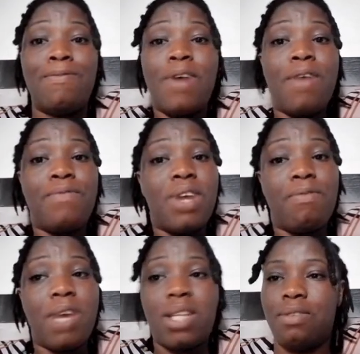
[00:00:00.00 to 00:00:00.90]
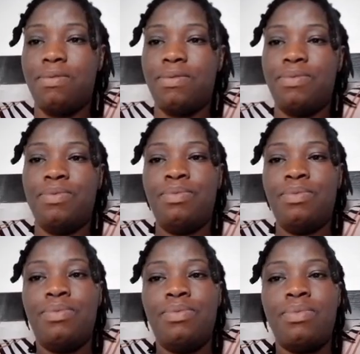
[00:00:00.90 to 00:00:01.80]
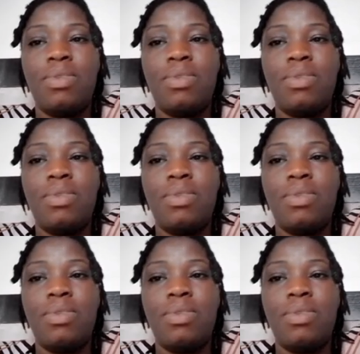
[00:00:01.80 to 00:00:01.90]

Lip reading: Hand hygiene is very, very effective.